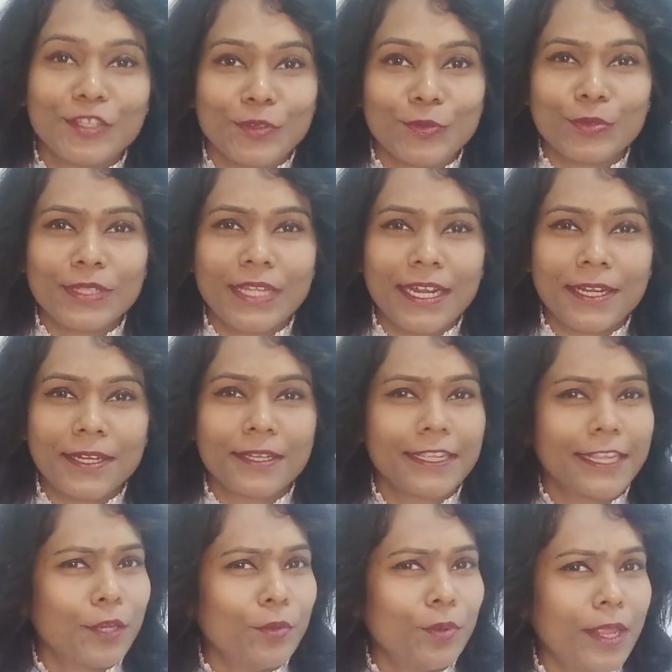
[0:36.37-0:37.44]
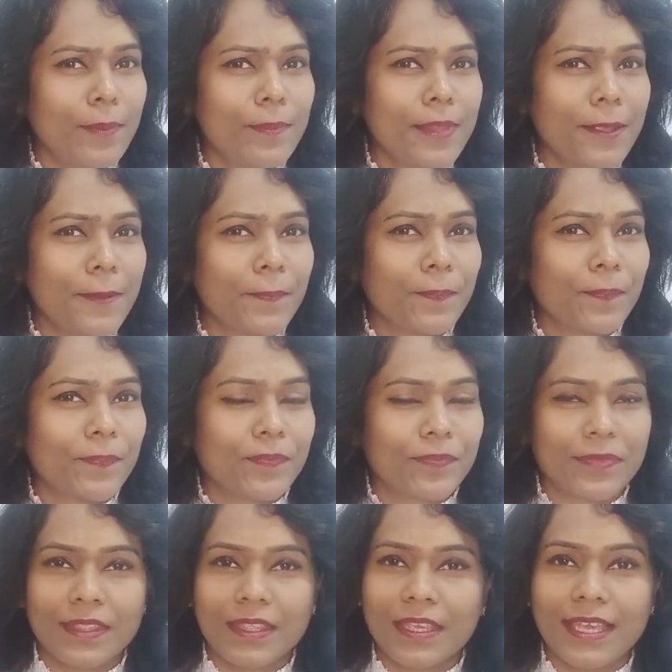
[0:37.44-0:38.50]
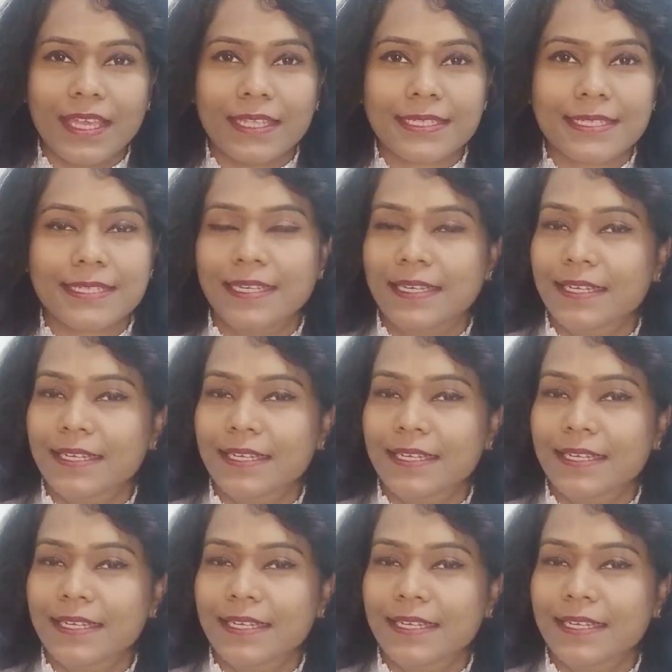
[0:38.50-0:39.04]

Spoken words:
You know that? Can you name them? Guess.